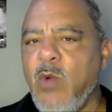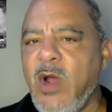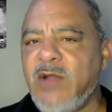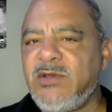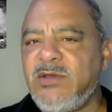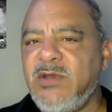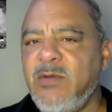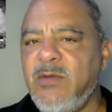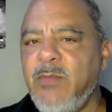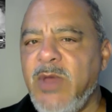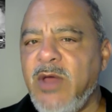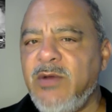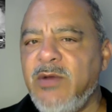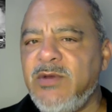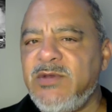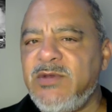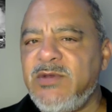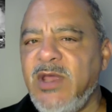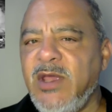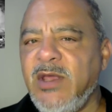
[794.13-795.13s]
Watson bound
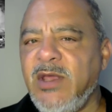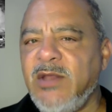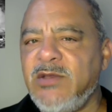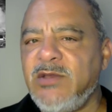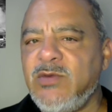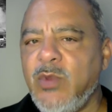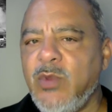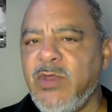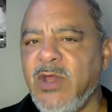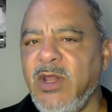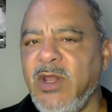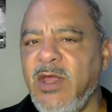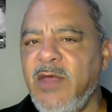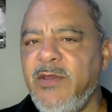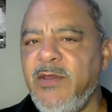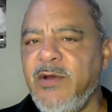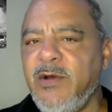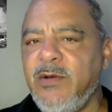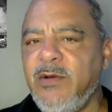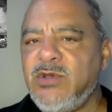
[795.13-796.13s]
his hands with a
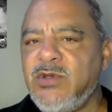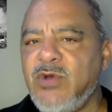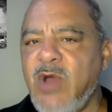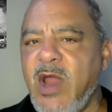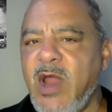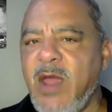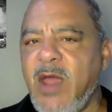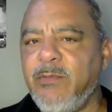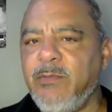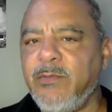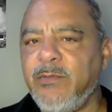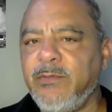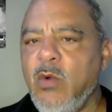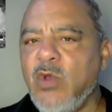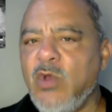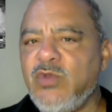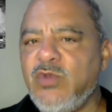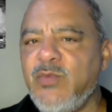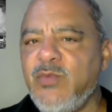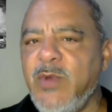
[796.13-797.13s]
leather strap.
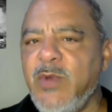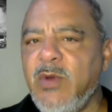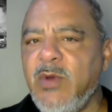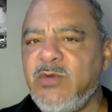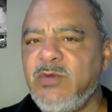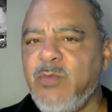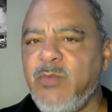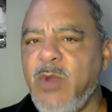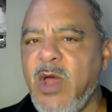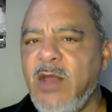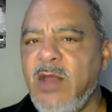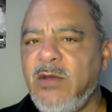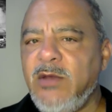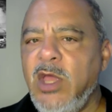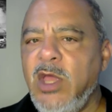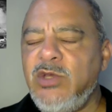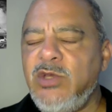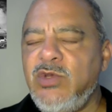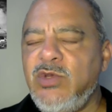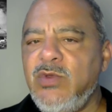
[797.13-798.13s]
Rosemary was brought
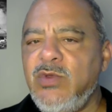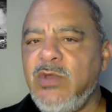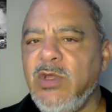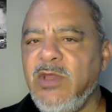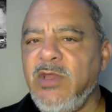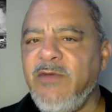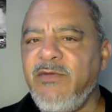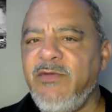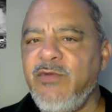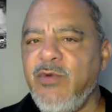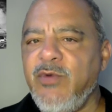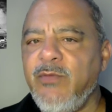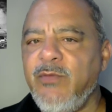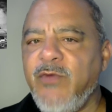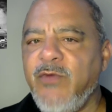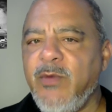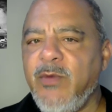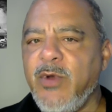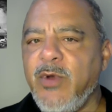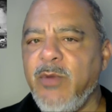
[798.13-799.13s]
into the living room
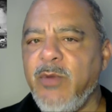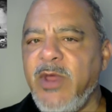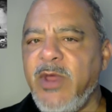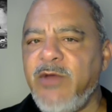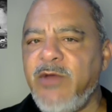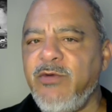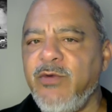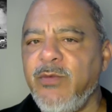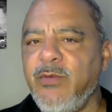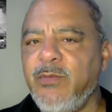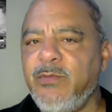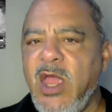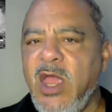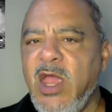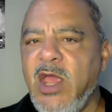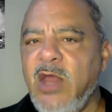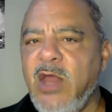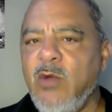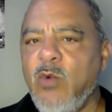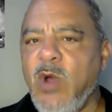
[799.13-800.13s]
from her bedroom,
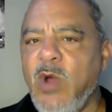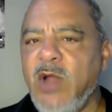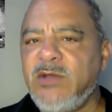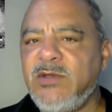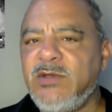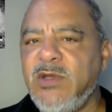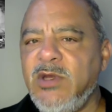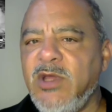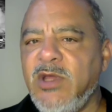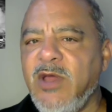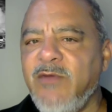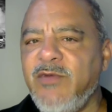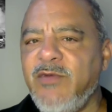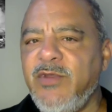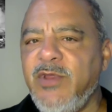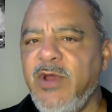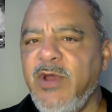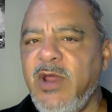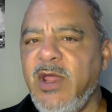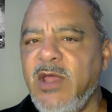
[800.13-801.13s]
and Watson covered
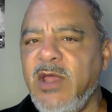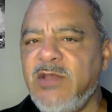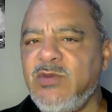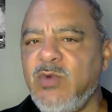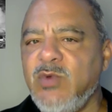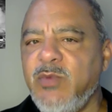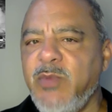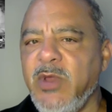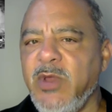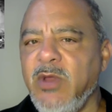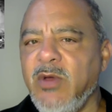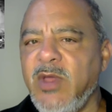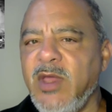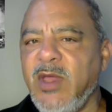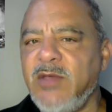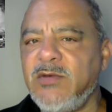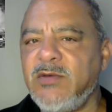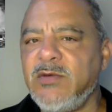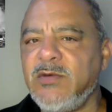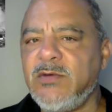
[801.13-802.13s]
their heads with
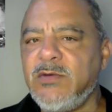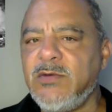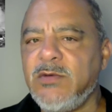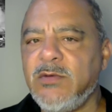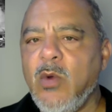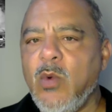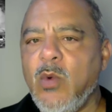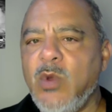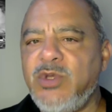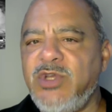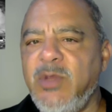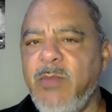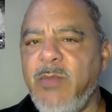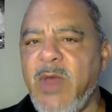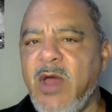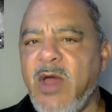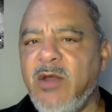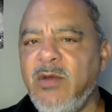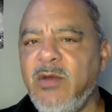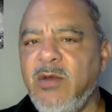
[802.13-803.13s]
pillowcases, which she
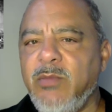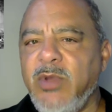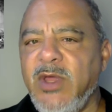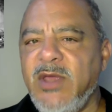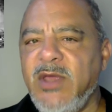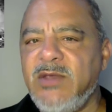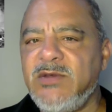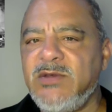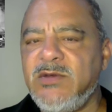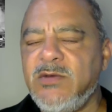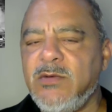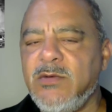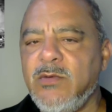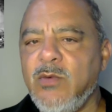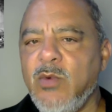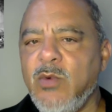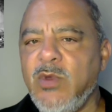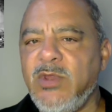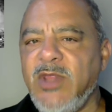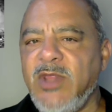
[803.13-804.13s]
bound in place
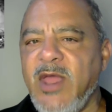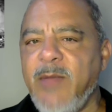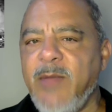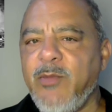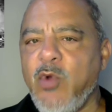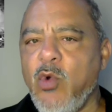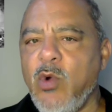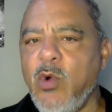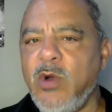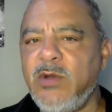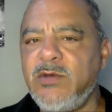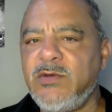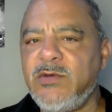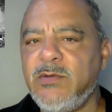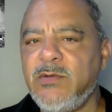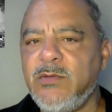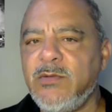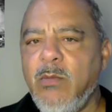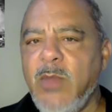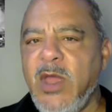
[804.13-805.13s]
with lamp
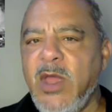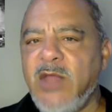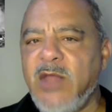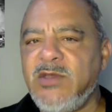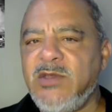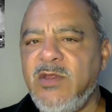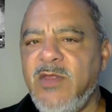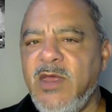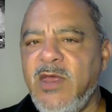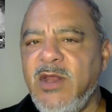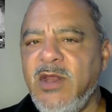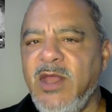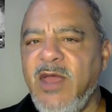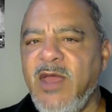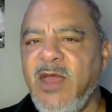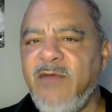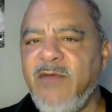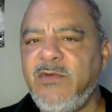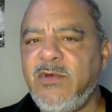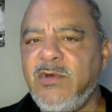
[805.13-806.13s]
cords. Manson then
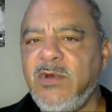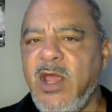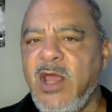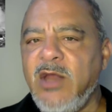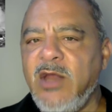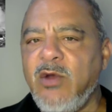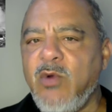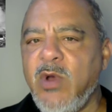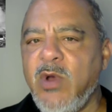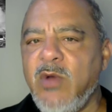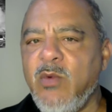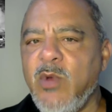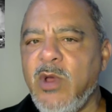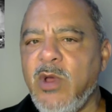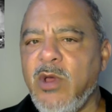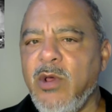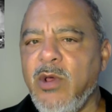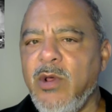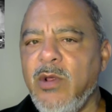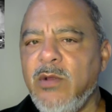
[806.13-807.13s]
left, and
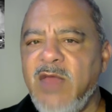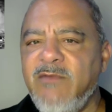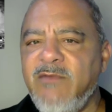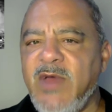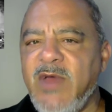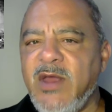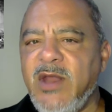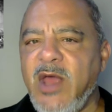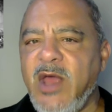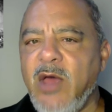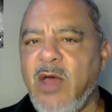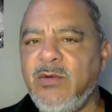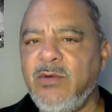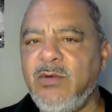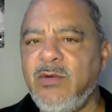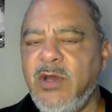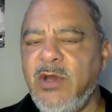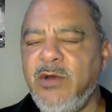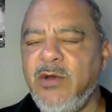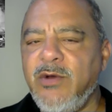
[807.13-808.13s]
Krenwinkel and Van Houten
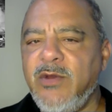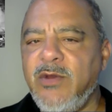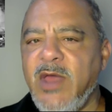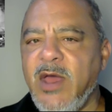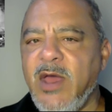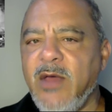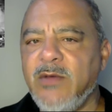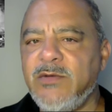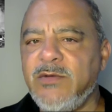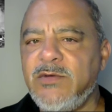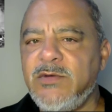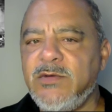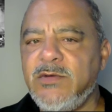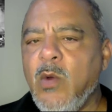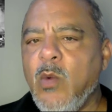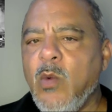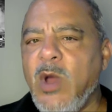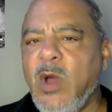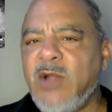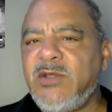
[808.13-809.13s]
entered the house.
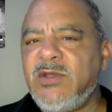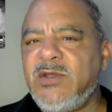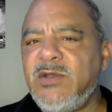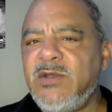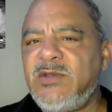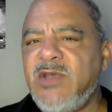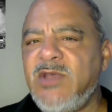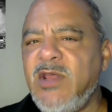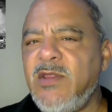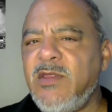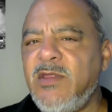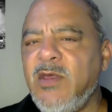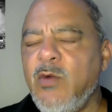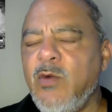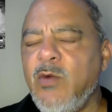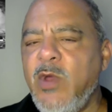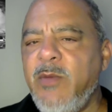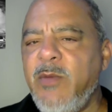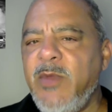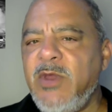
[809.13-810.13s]
Watson sent the
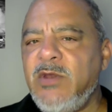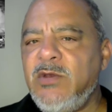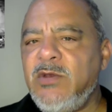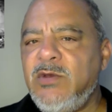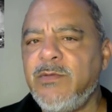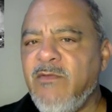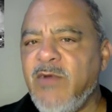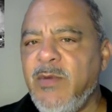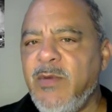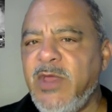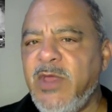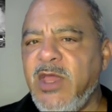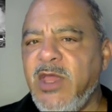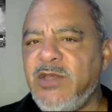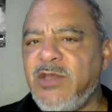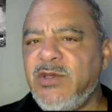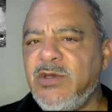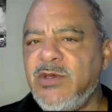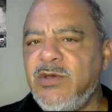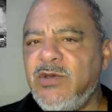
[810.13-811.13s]
women from the
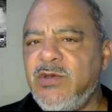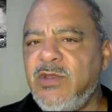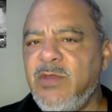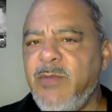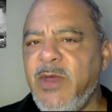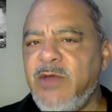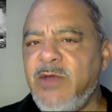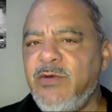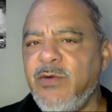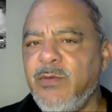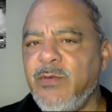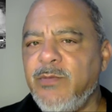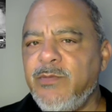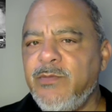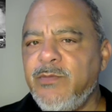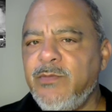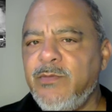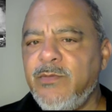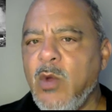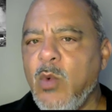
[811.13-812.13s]
kitchen to the bedroom,
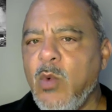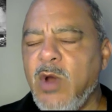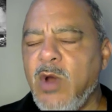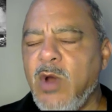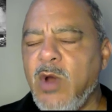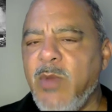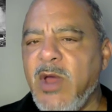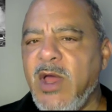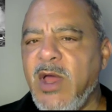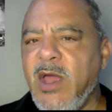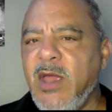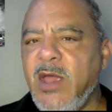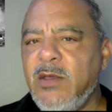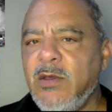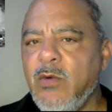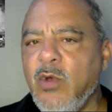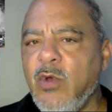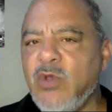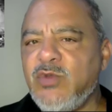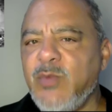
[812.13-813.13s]
whereby
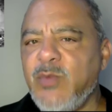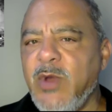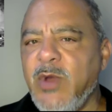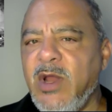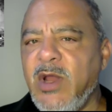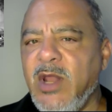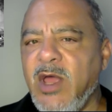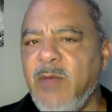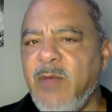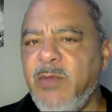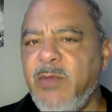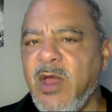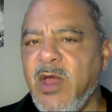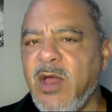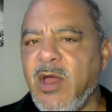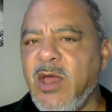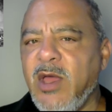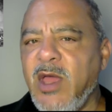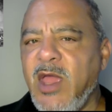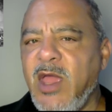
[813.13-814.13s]
Rosemary
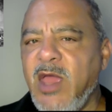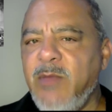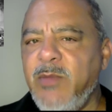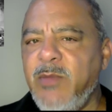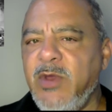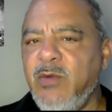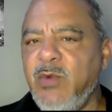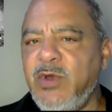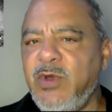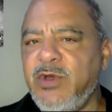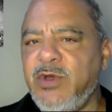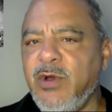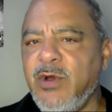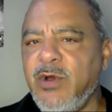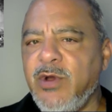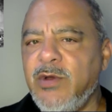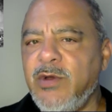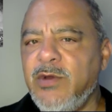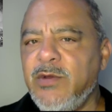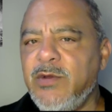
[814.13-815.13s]
LaBianca had been
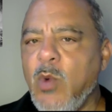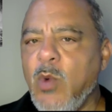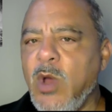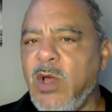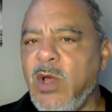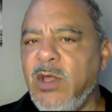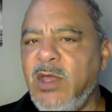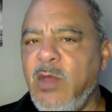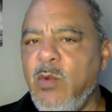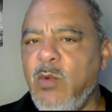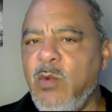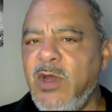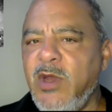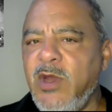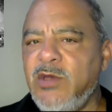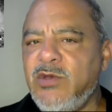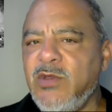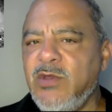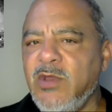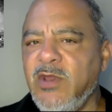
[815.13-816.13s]
returned, while he went
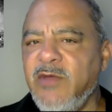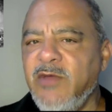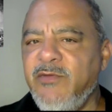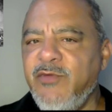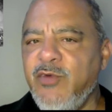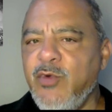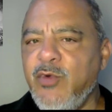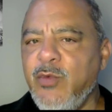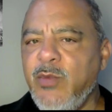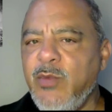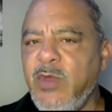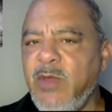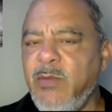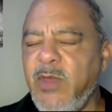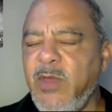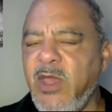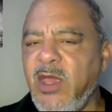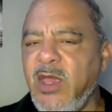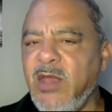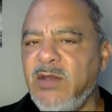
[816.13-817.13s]
into the living room and
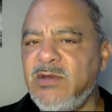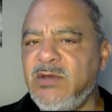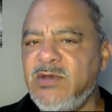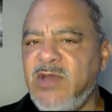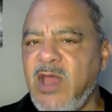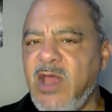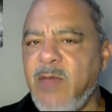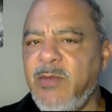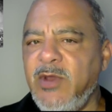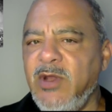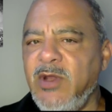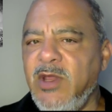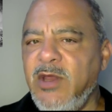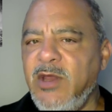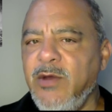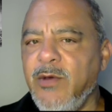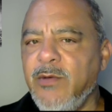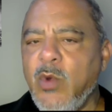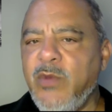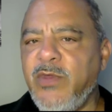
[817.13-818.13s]
began stabbing
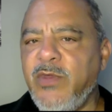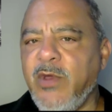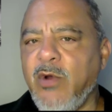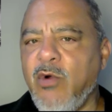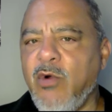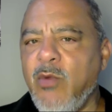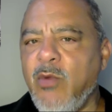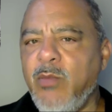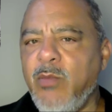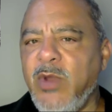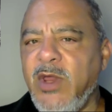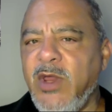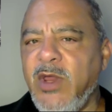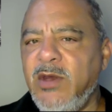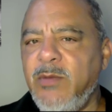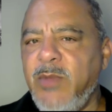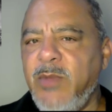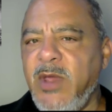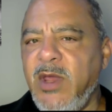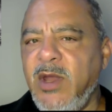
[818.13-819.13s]
Leno with a
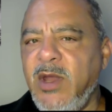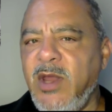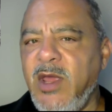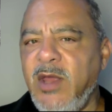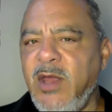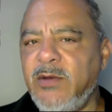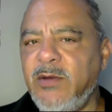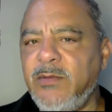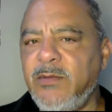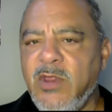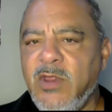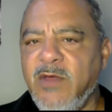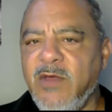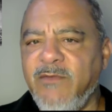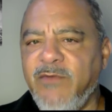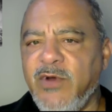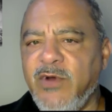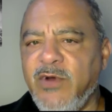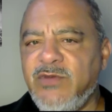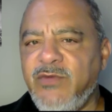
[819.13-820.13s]
chrome-plated bayonet. The
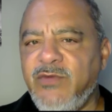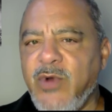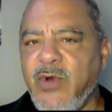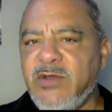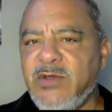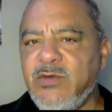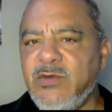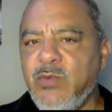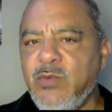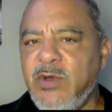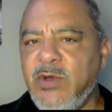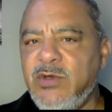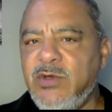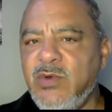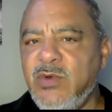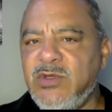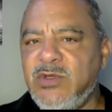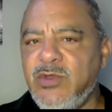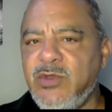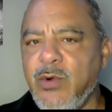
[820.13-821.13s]
first thrust went to
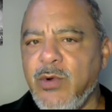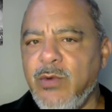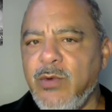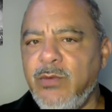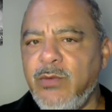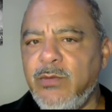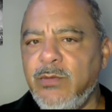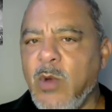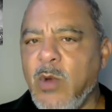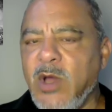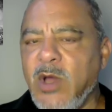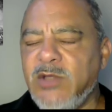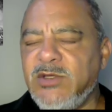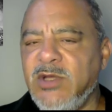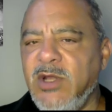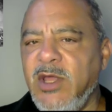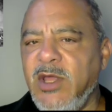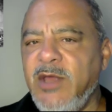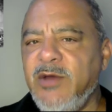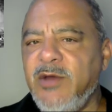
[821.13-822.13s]
his throat.
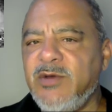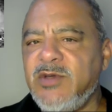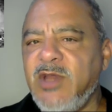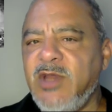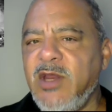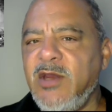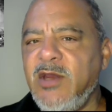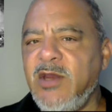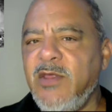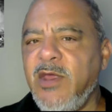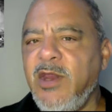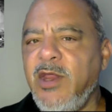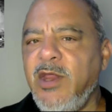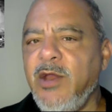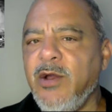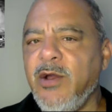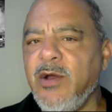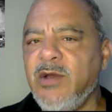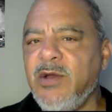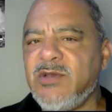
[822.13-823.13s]
Watson later stated they
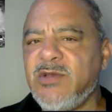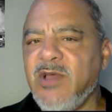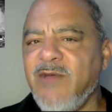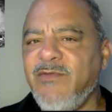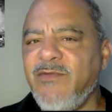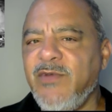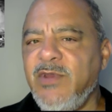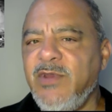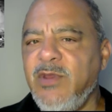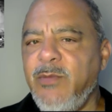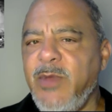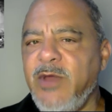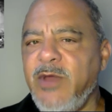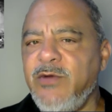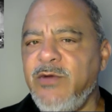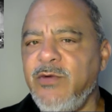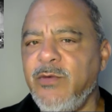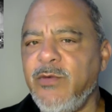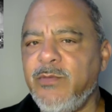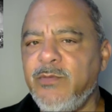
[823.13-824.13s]
heard a scuffle in the
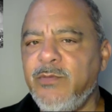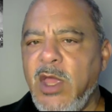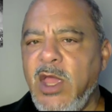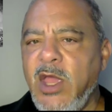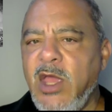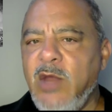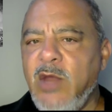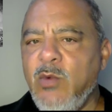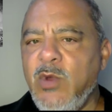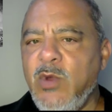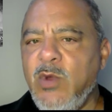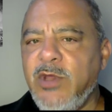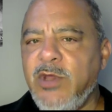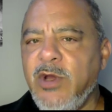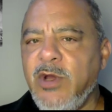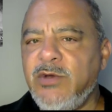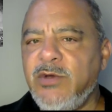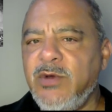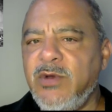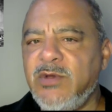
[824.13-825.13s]
bedroom and went
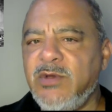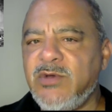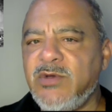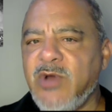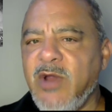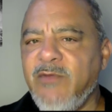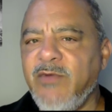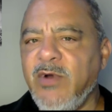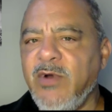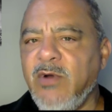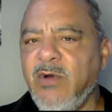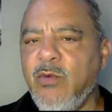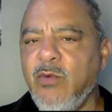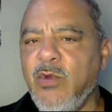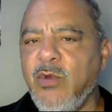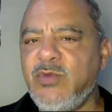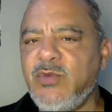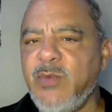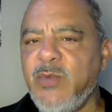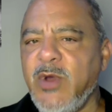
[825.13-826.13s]
there to discover
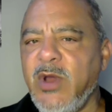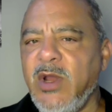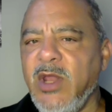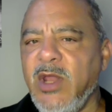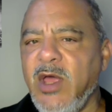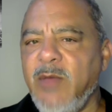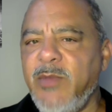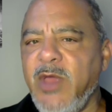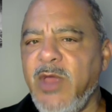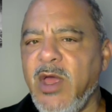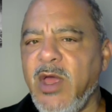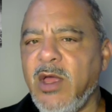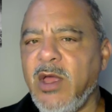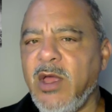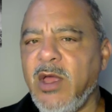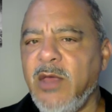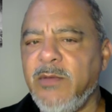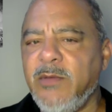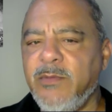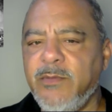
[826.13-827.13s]
Rosemary
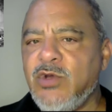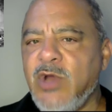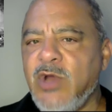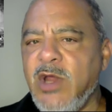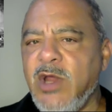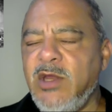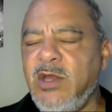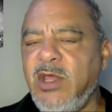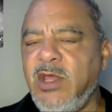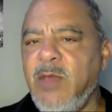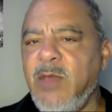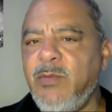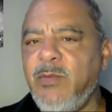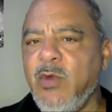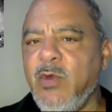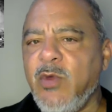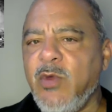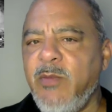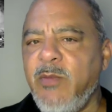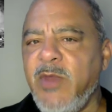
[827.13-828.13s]
LaBianca trying to keep
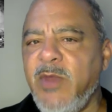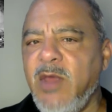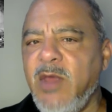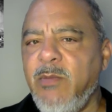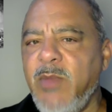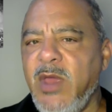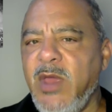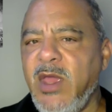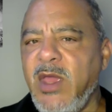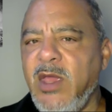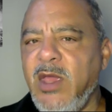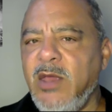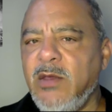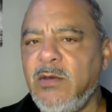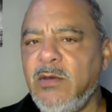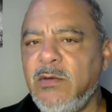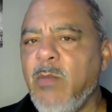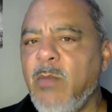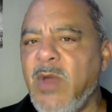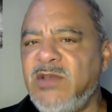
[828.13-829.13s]
the women at bay
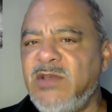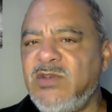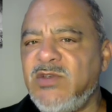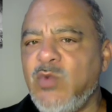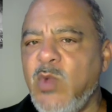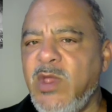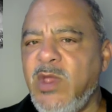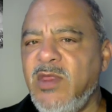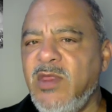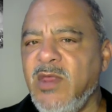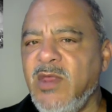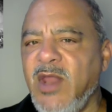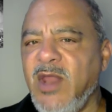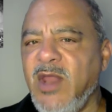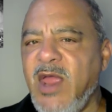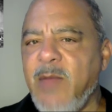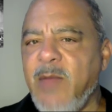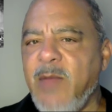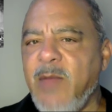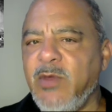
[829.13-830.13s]
by swinging the
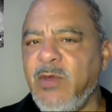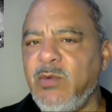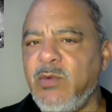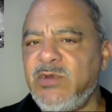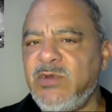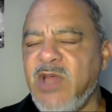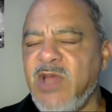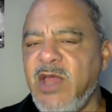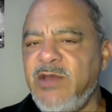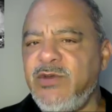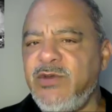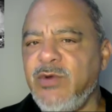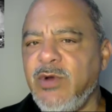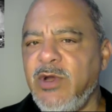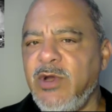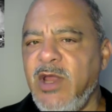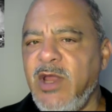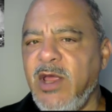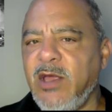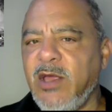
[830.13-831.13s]
lamp that was tied to her
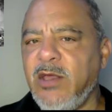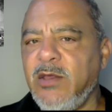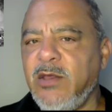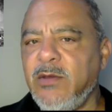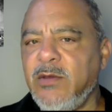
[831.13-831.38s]
neck.